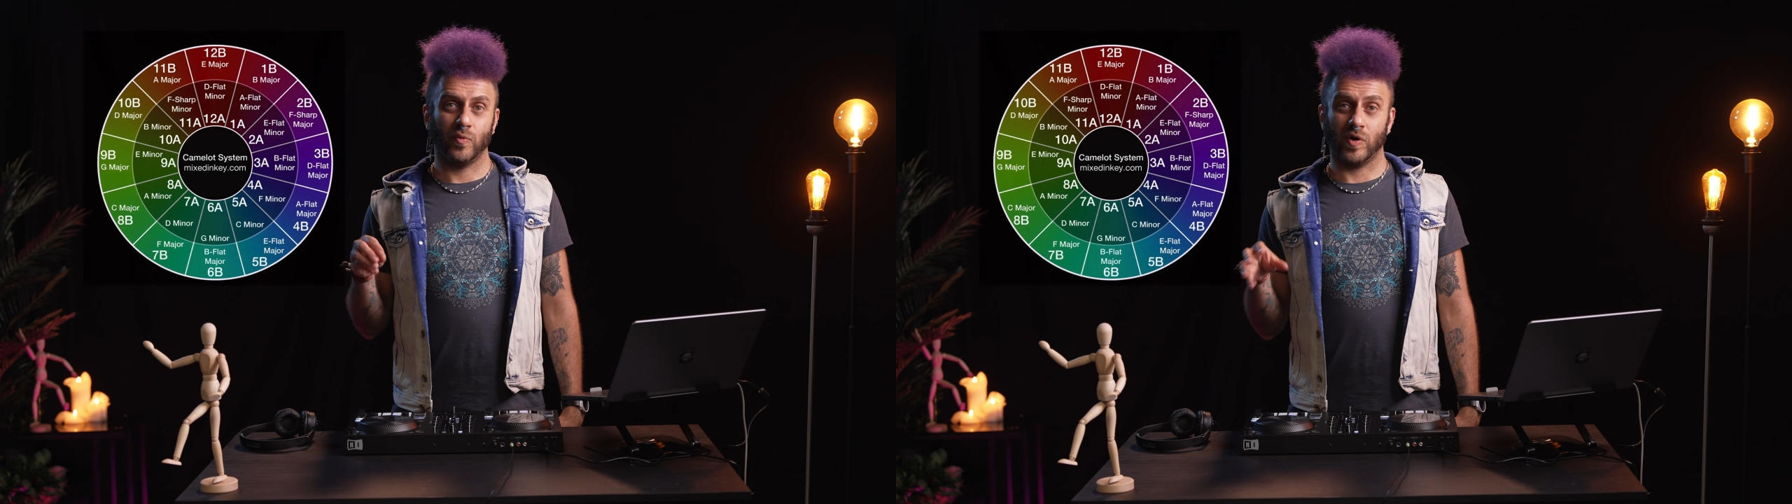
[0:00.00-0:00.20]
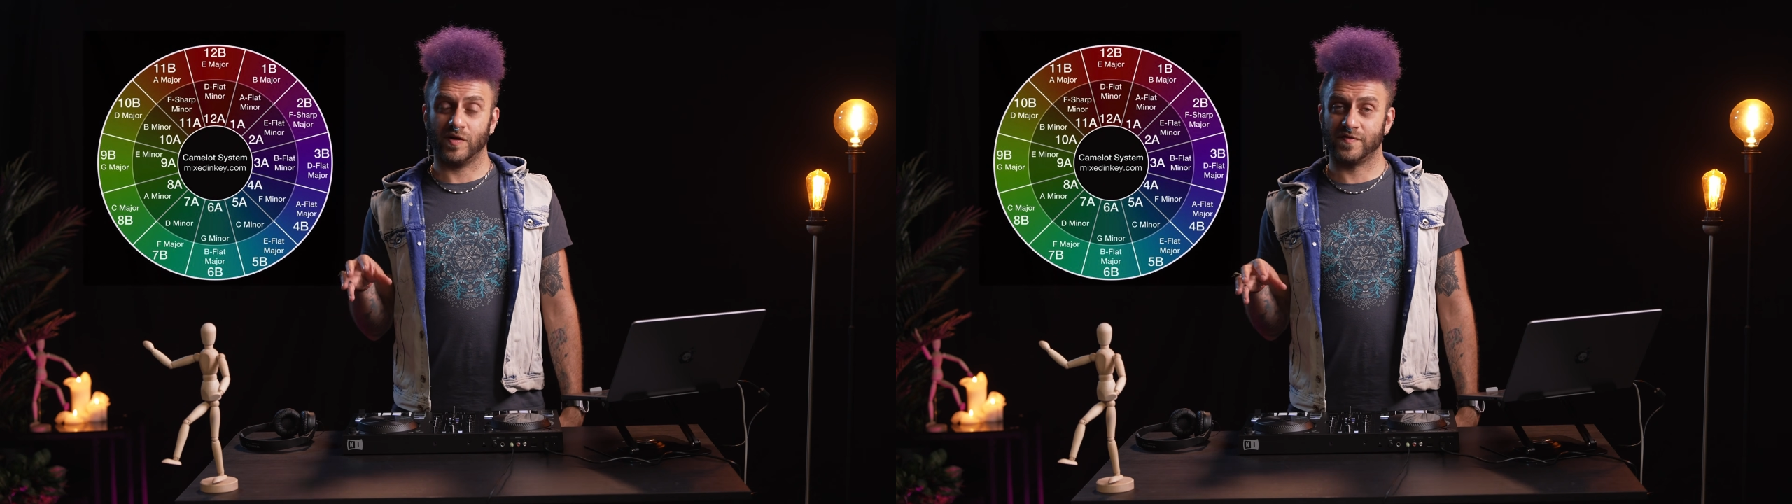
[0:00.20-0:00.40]

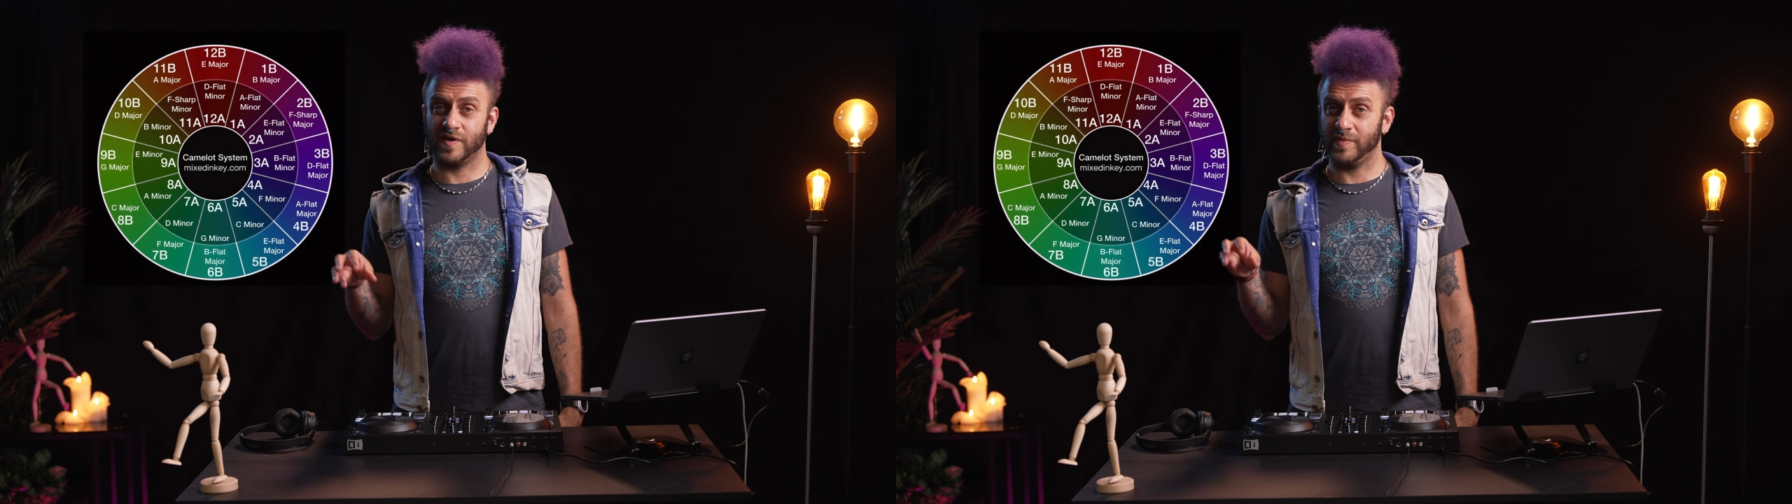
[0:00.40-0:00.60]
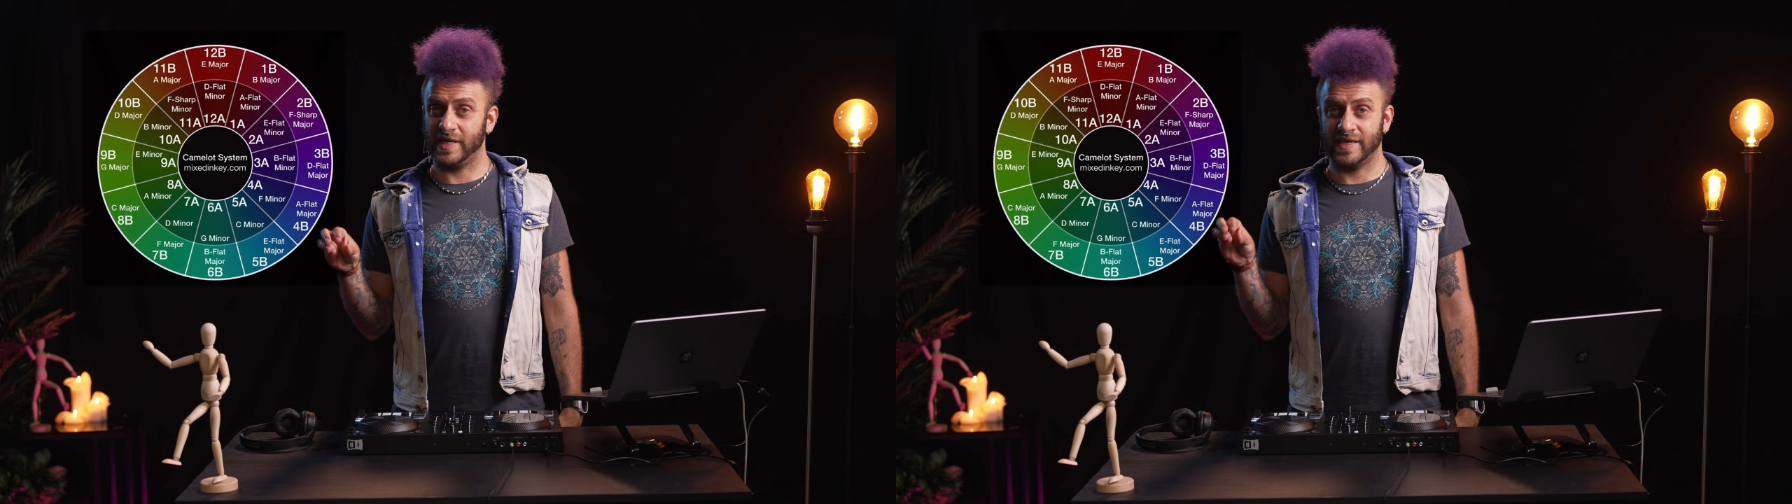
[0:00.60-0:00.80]
One of
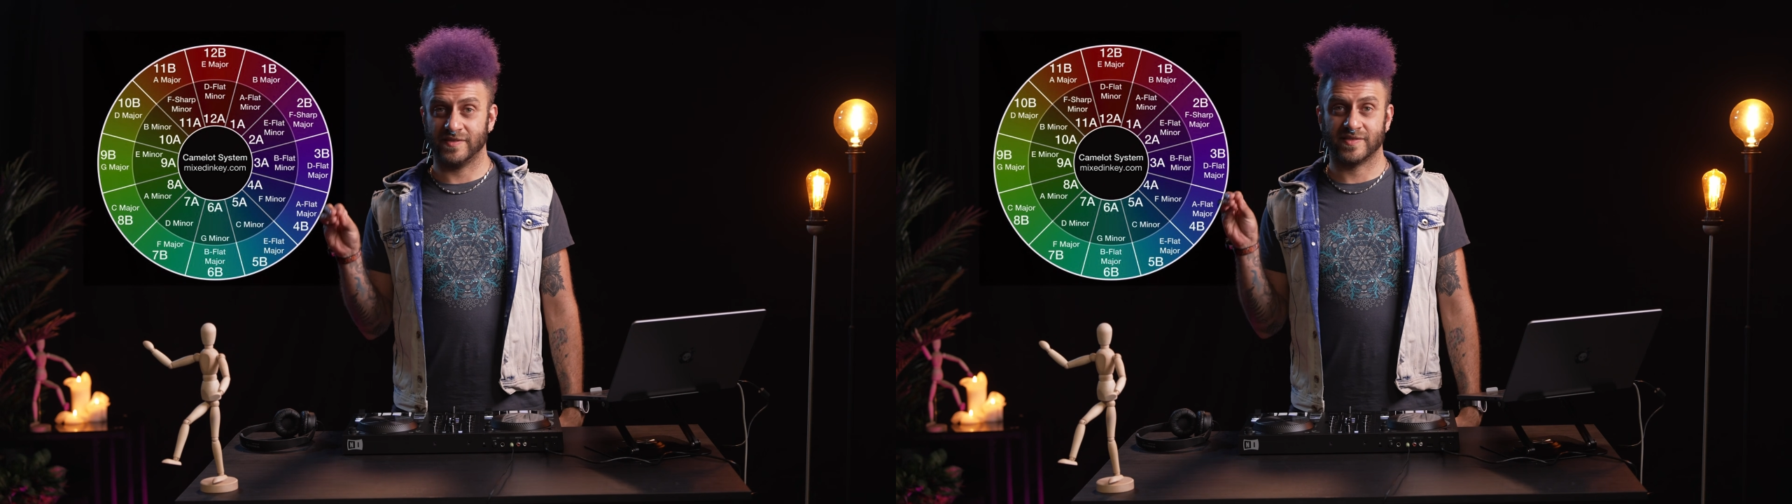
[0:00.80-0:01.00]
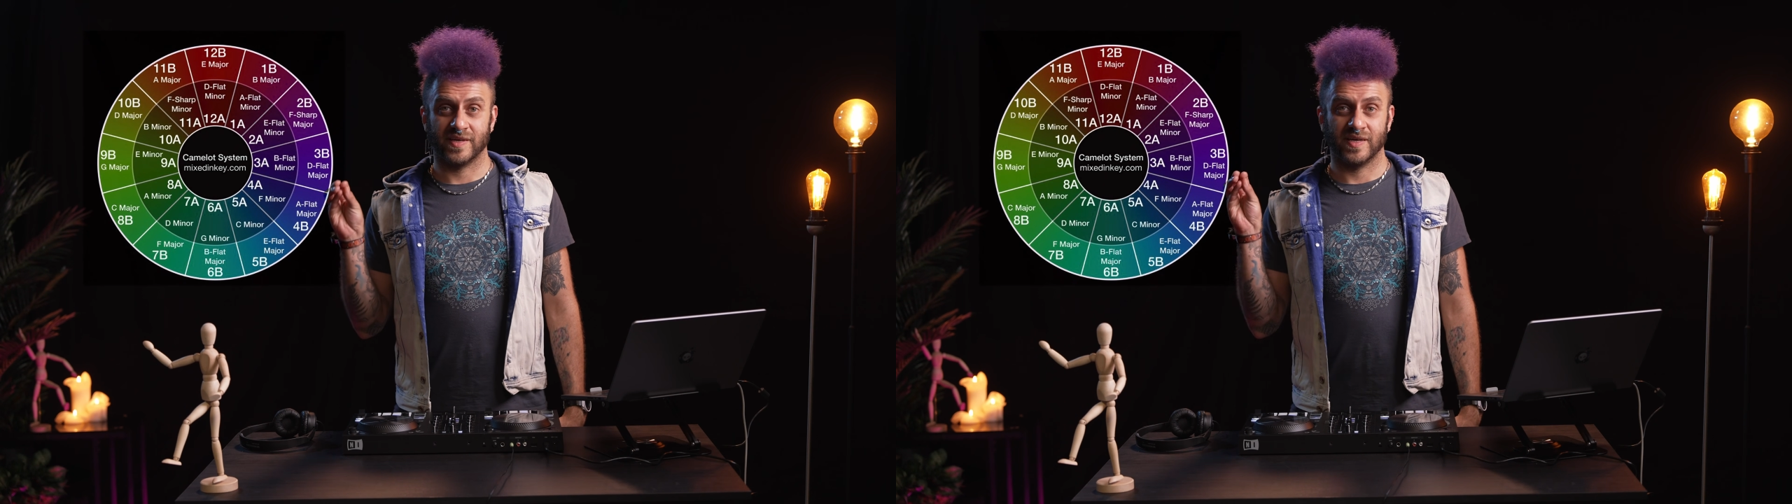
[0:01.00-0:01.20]
them
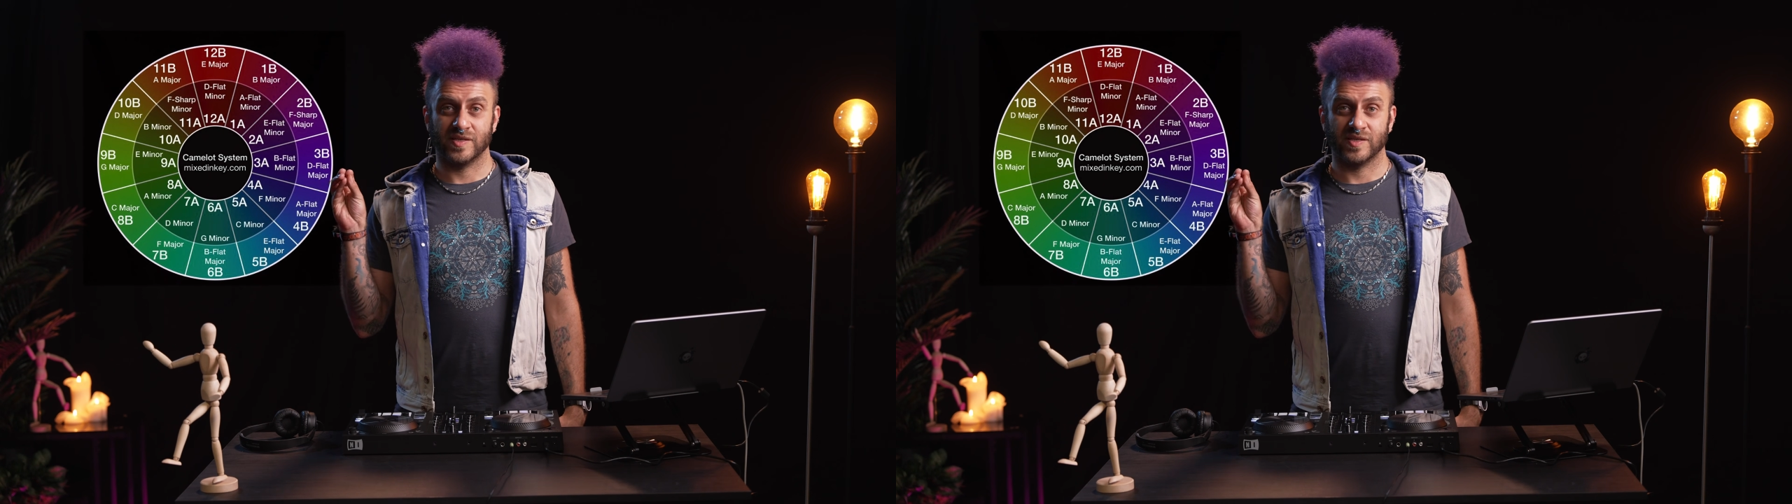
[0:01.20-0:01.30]
is